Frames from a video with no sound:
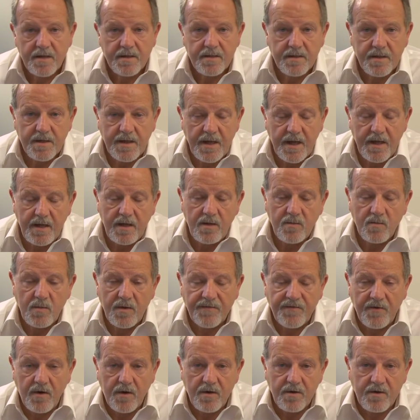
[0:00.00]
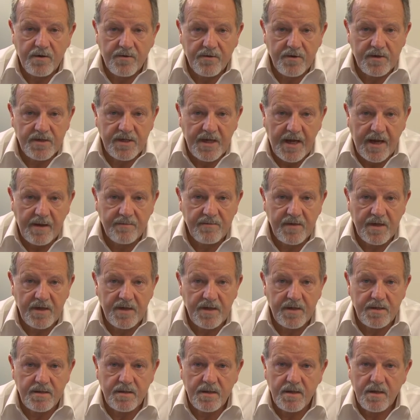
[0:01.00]
Today we've got Chris Hamblin
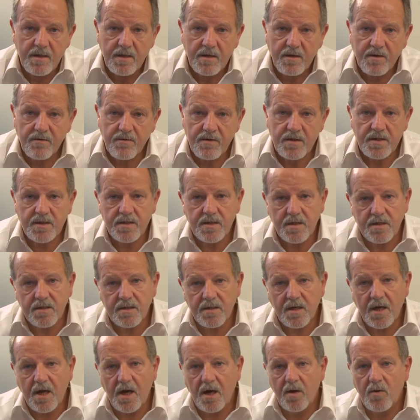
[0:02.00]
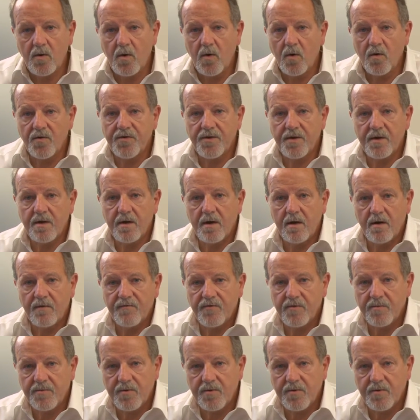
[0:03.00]
in. Chris is the co-author of the